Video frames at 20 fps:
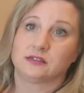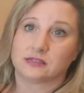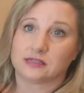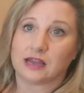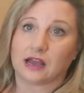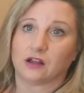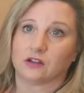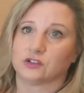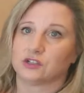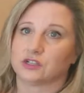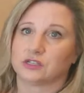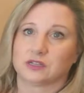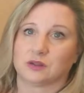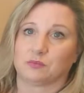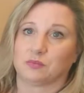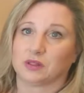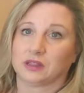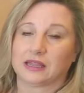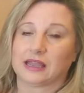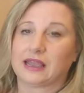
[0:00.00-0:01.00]
sell just a
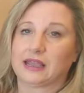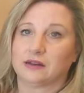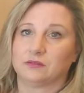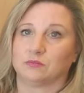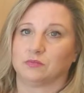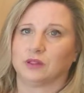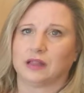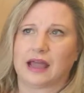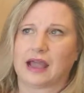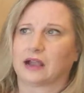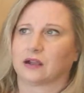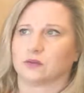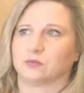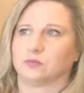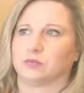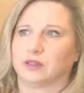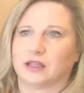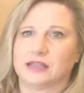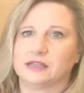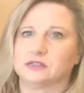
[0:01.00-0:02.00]
plain black
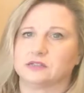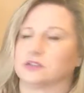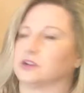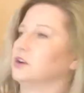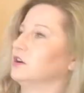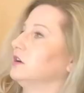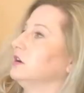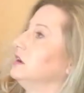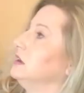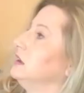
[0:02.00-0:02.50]
blazer.